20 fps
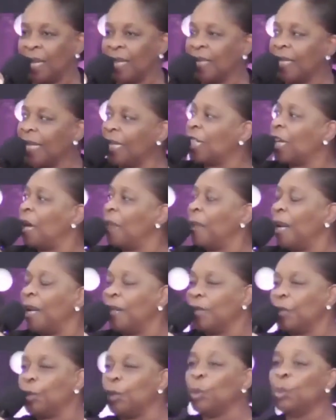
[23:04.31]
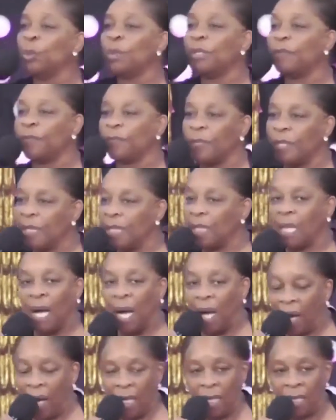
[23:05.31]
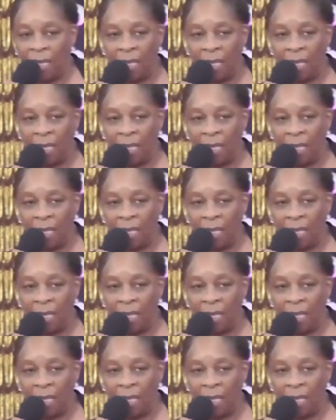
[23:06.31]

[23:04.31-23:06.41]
They'd come out two different cars,